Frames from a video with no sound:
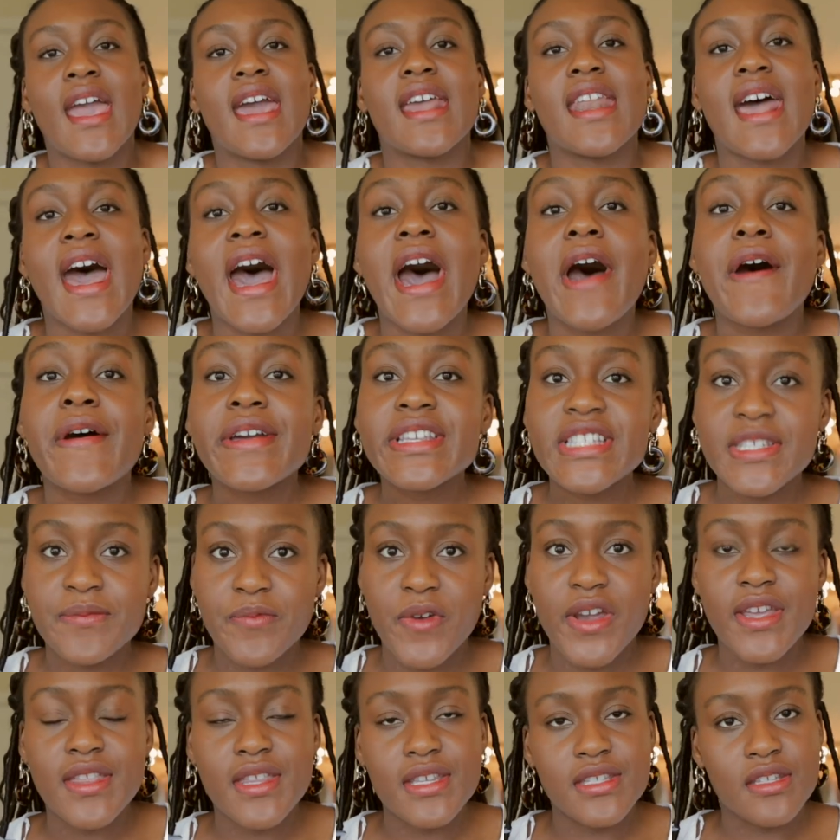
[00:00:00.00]
And how I
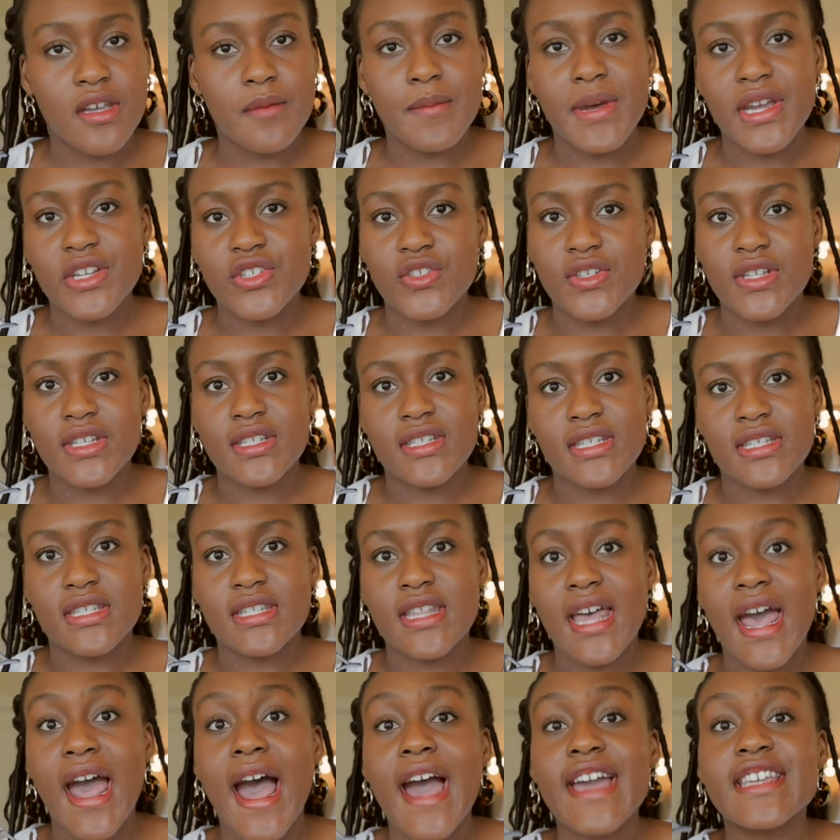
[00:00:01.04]
spray this on my jeans
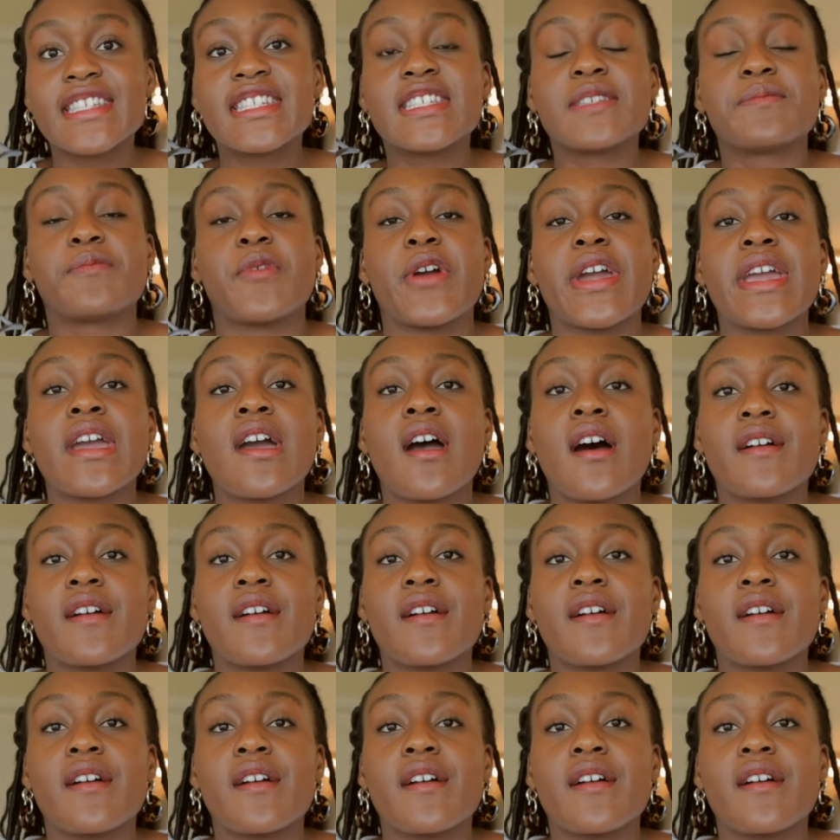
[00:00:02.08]
is that I spray